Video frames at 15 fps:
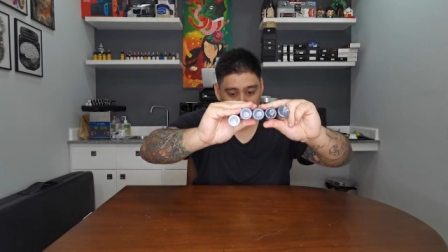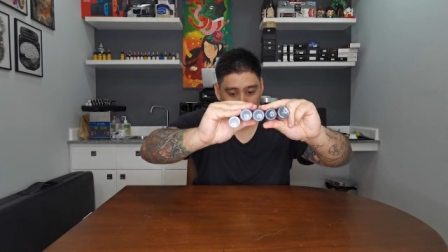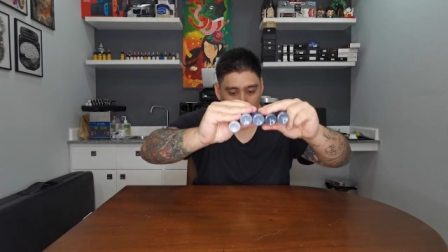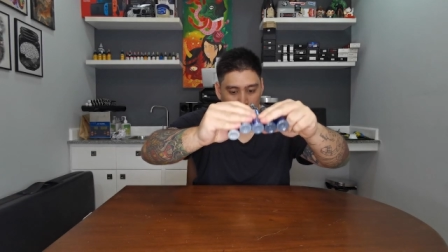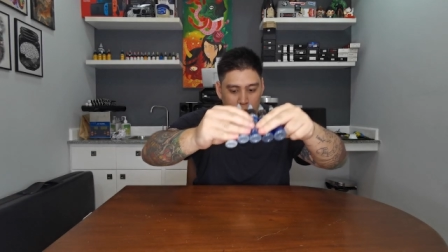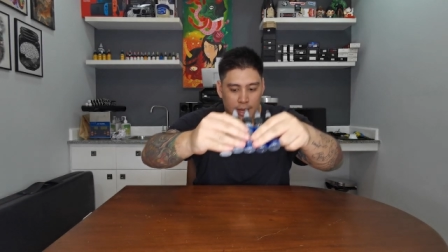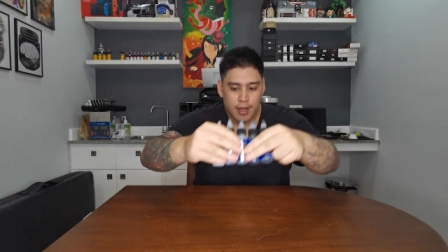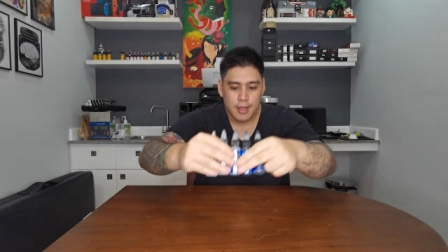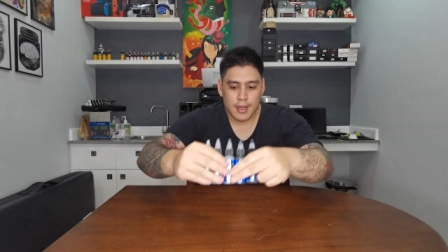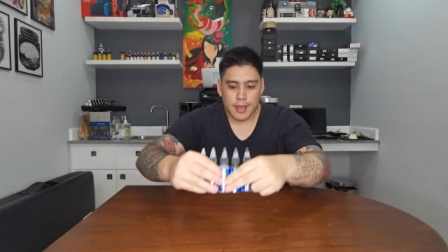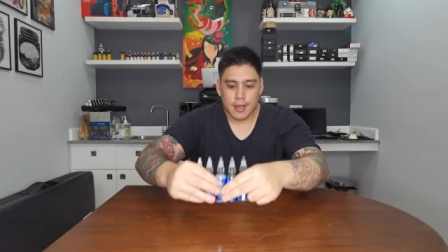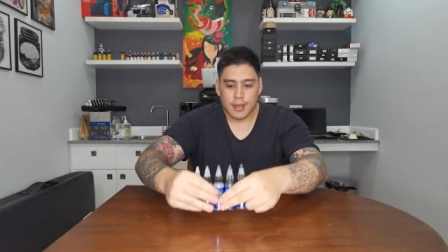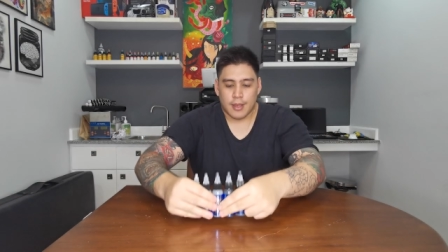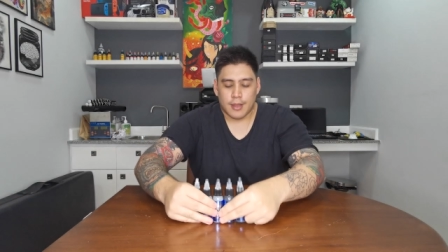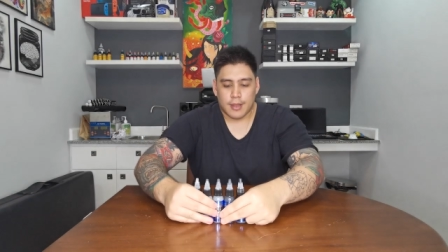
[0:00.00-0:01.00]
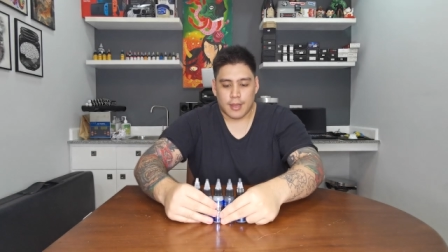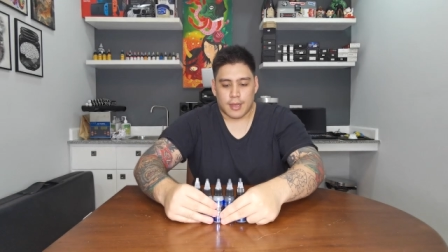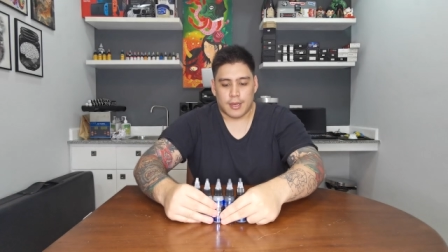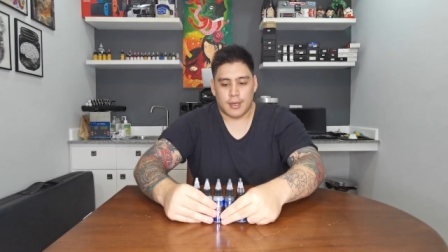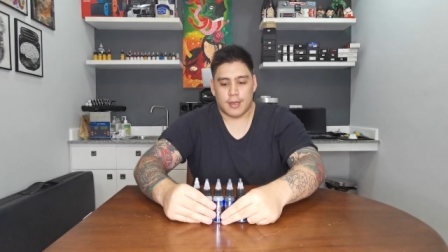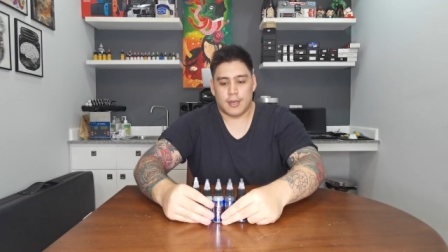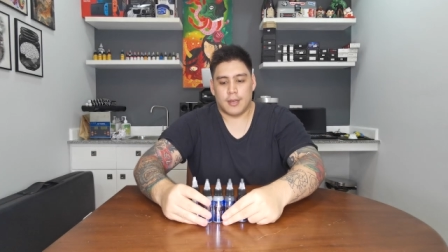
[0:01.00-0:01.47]
yeah.
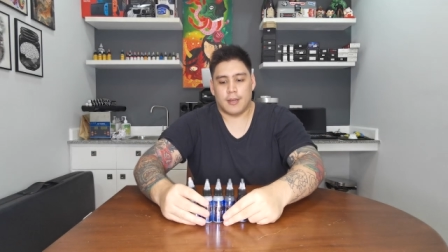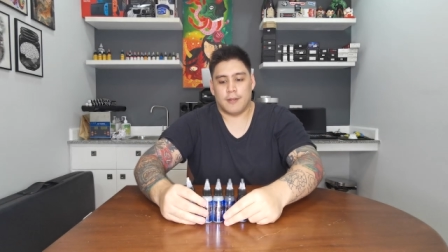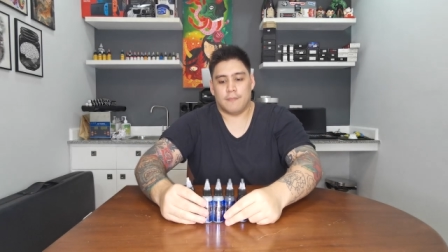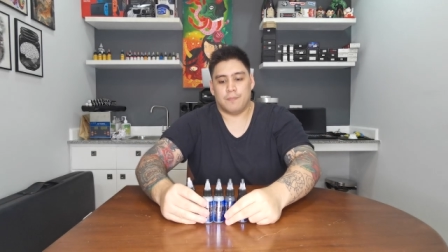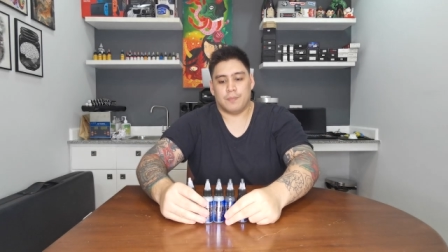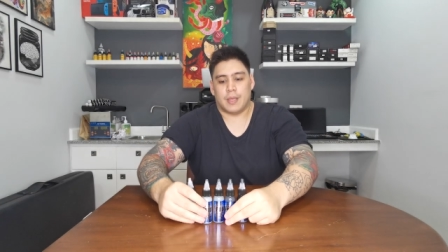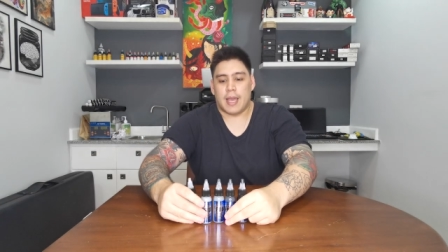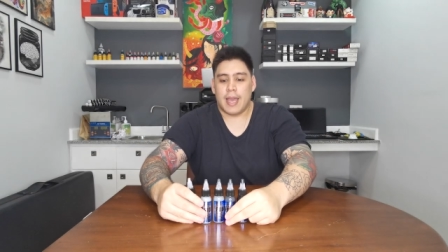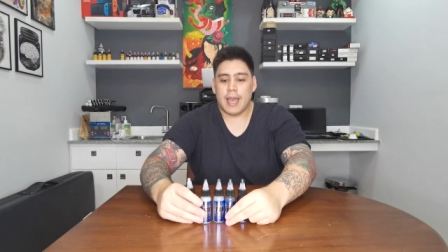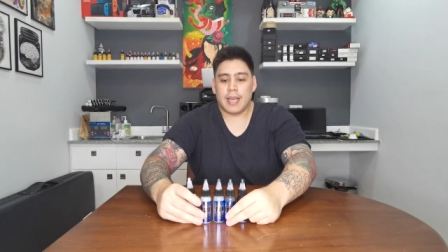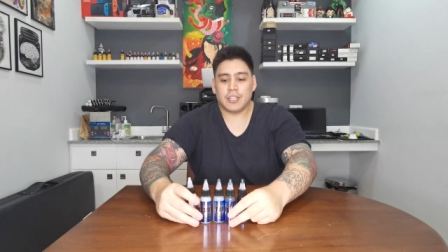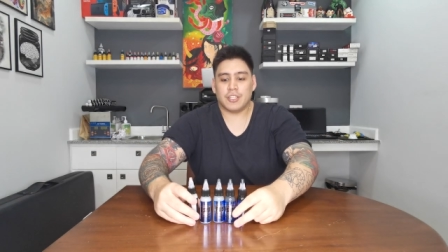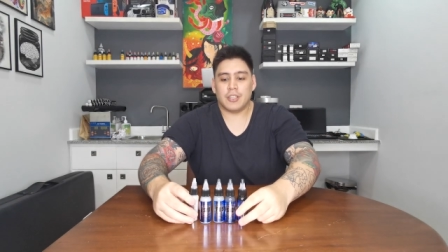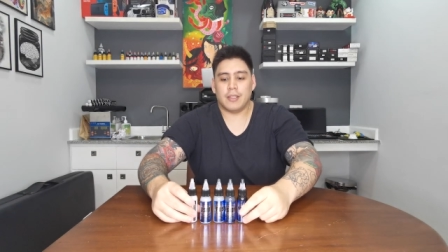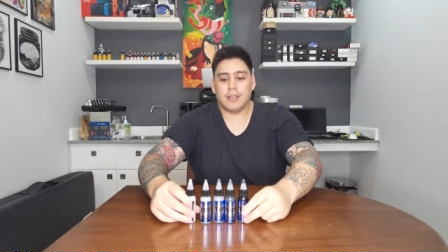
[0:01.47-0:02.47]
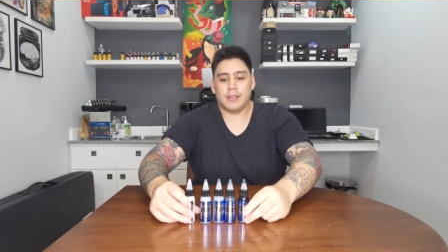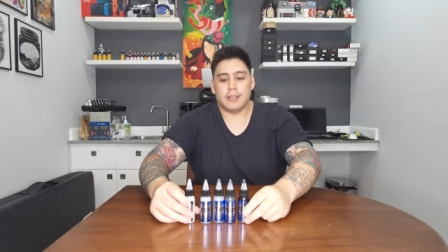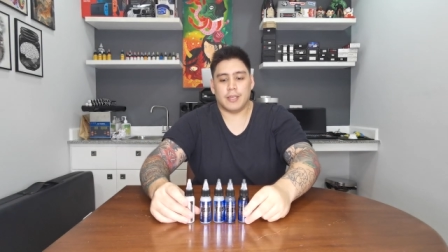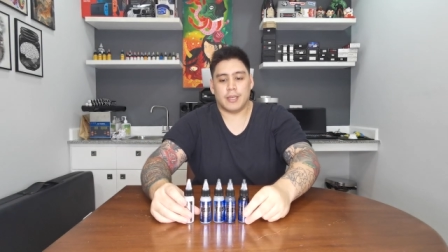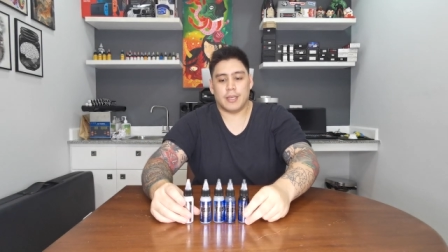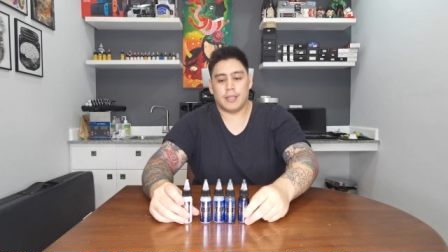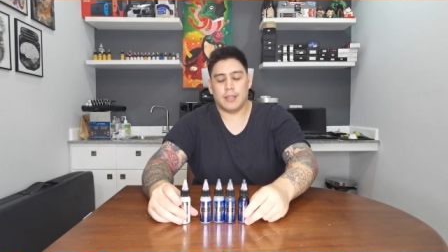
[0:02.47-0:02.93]
I
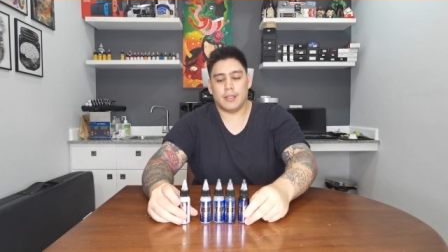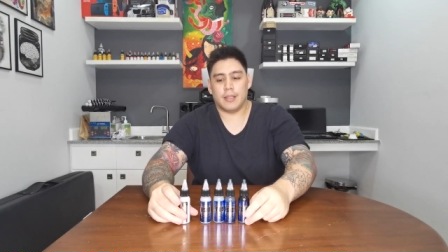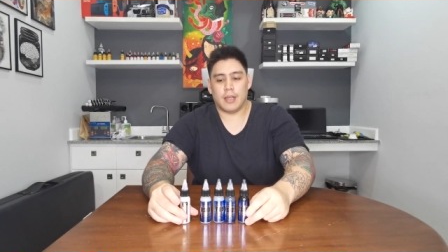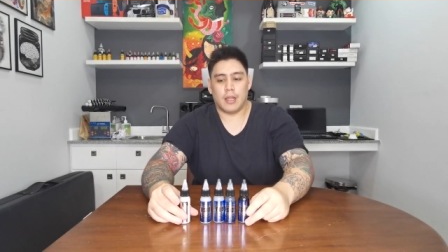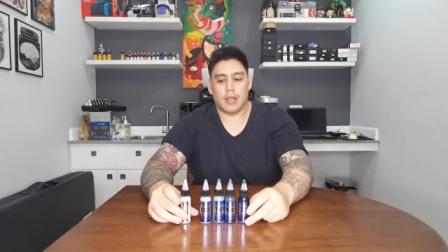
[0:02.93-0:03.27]
actually did